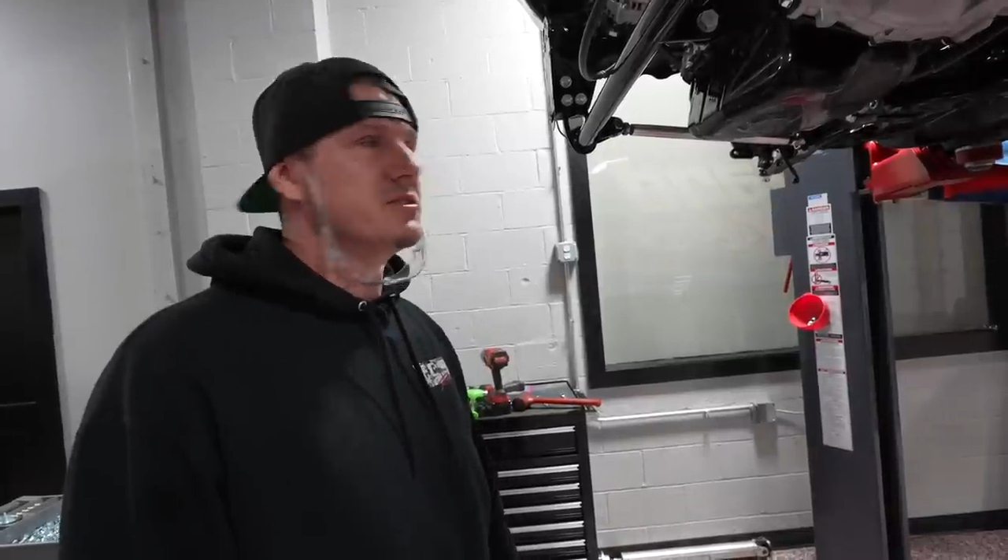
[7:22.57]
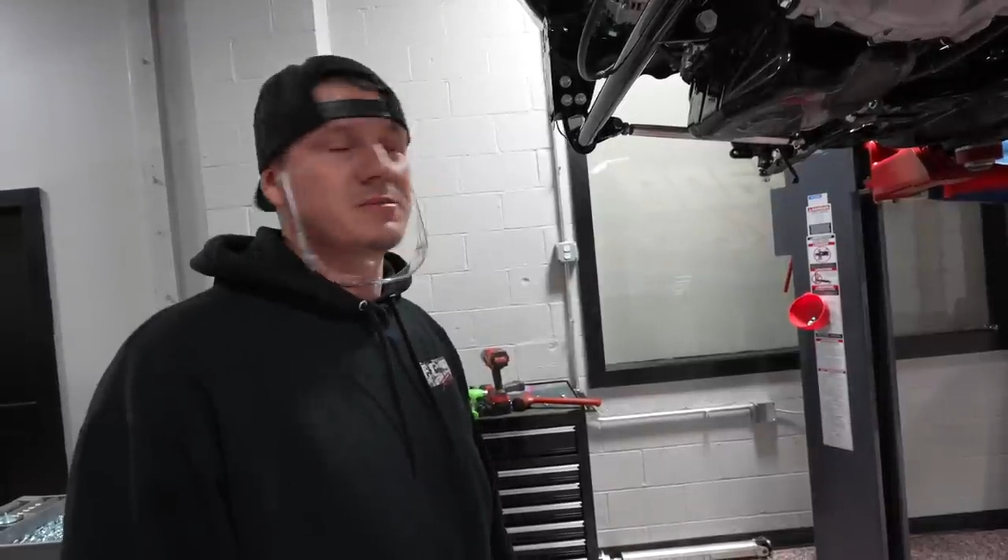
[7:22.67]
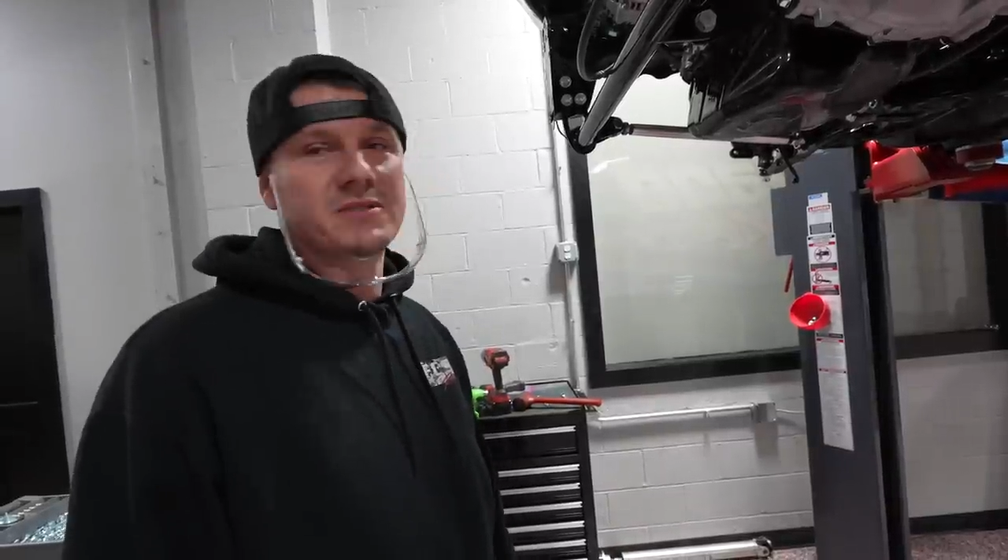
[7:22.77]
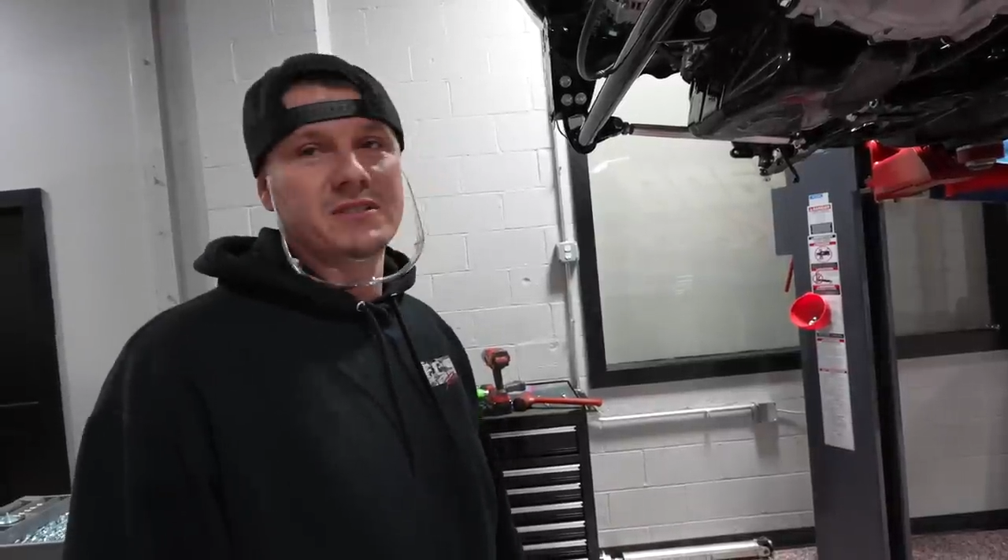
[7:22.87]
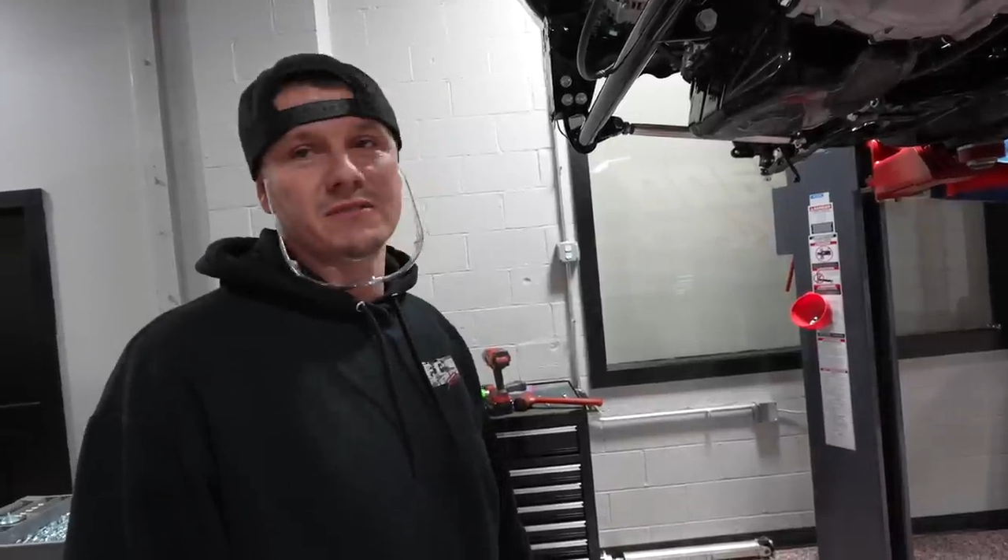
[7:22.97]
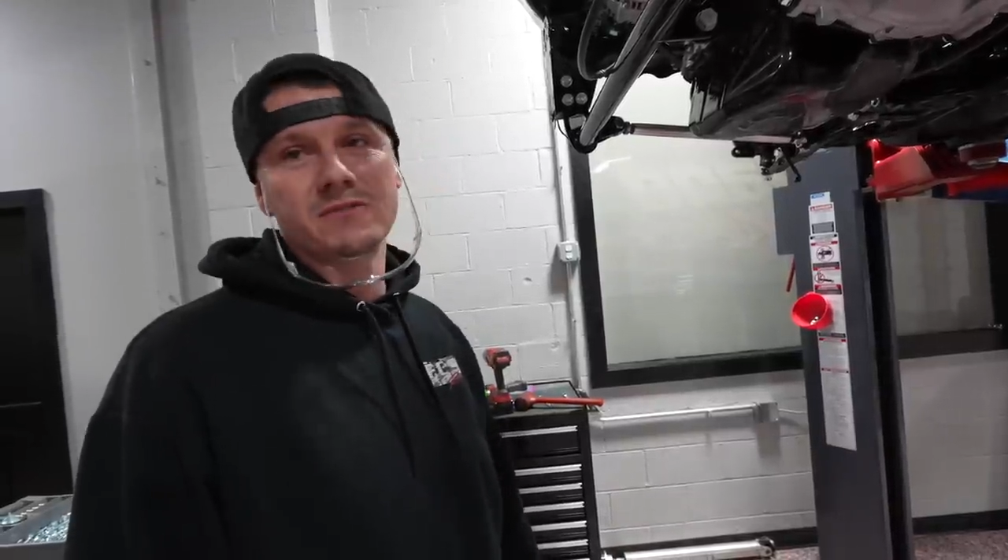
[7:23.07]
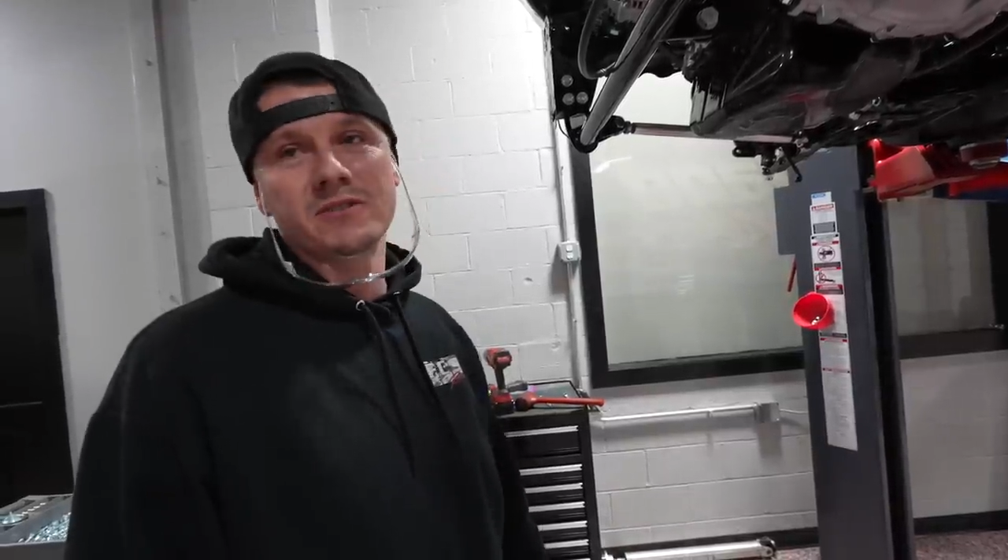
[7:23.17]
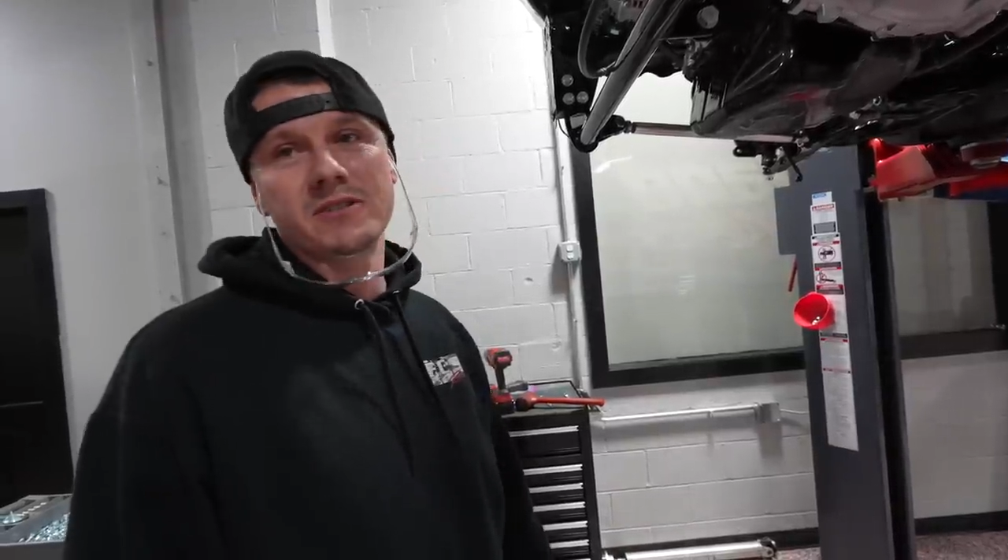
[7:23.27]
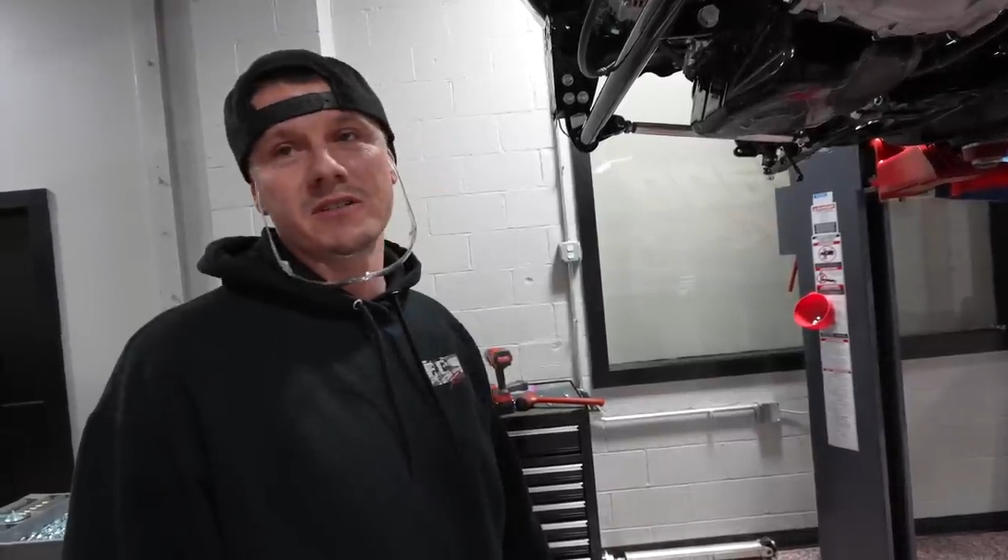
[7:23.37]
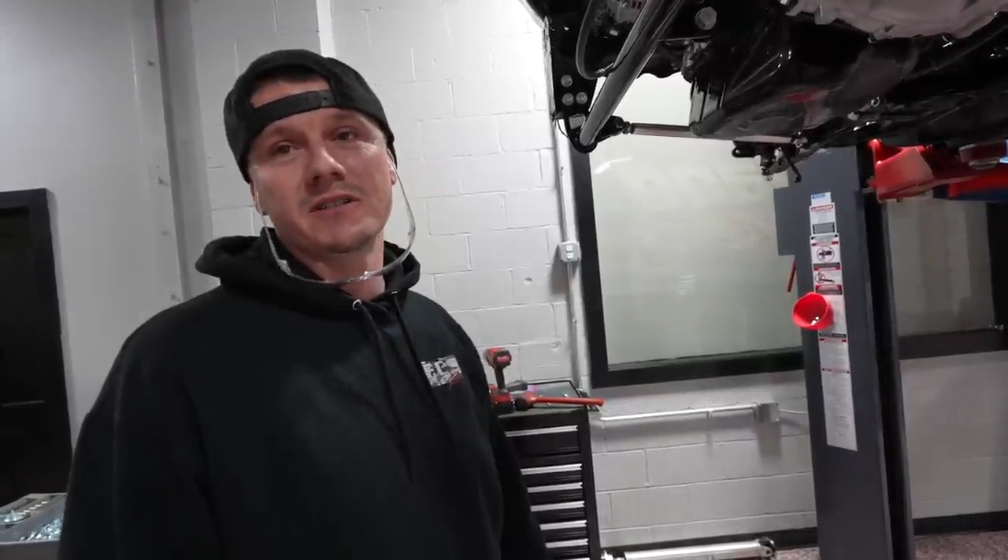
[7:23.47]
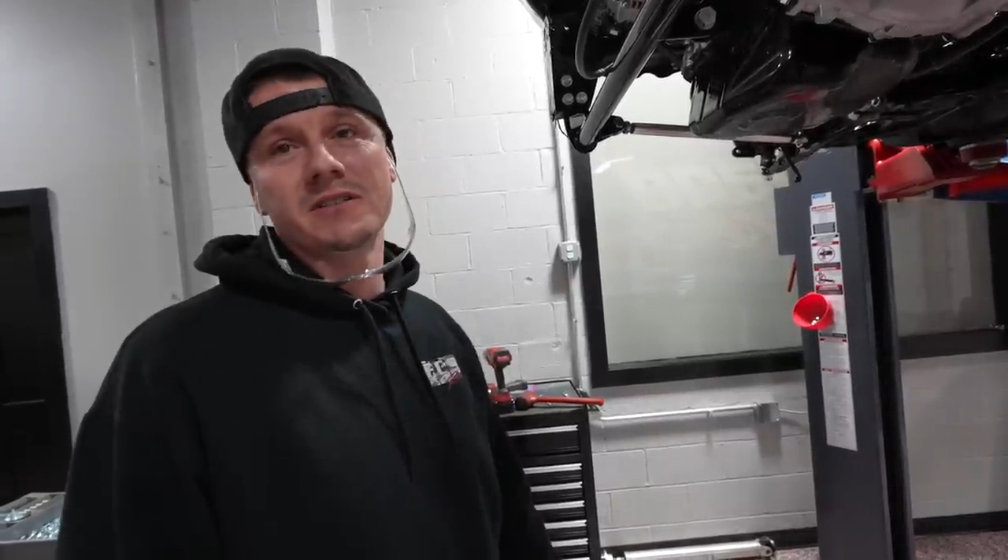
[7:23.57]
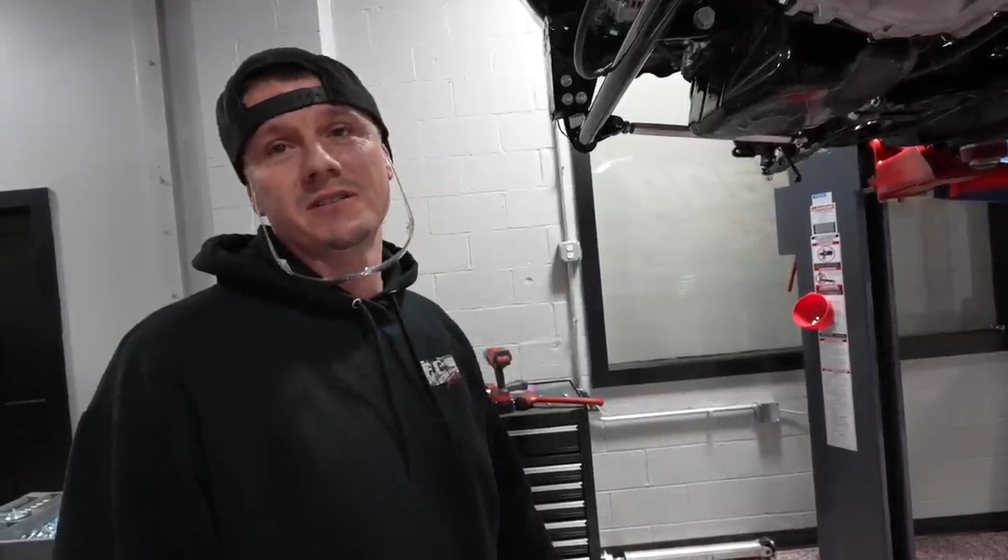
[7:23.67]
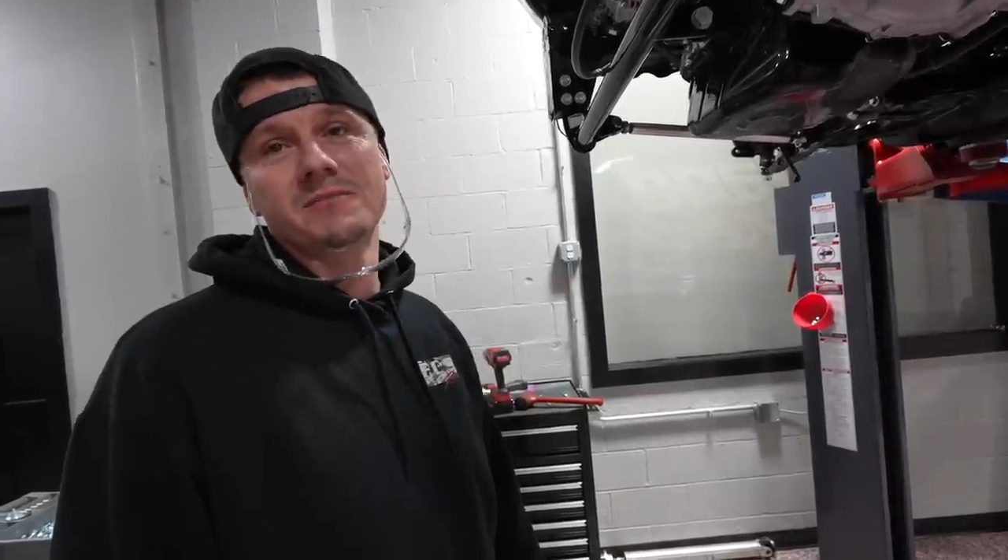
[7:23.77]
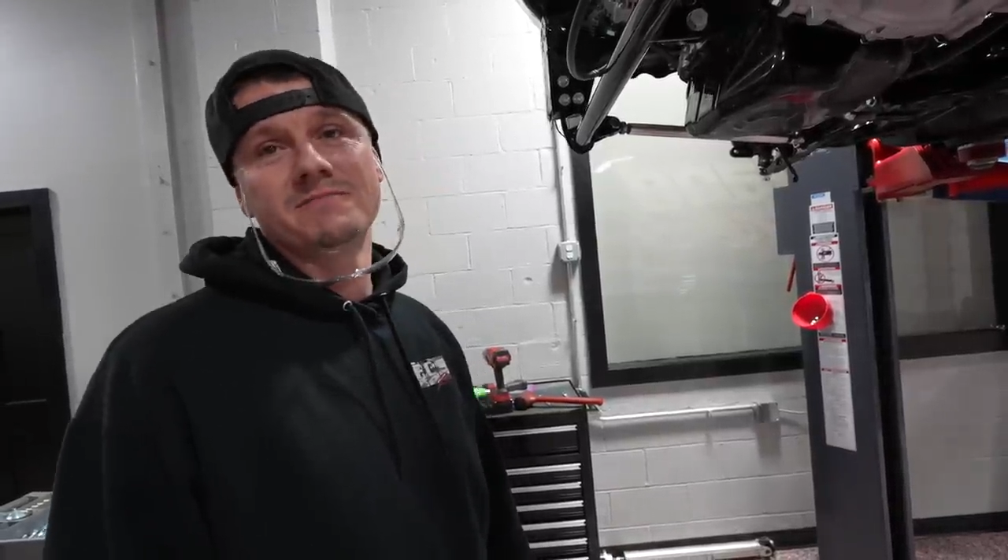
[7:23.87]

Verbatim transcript: themselves, which sucks.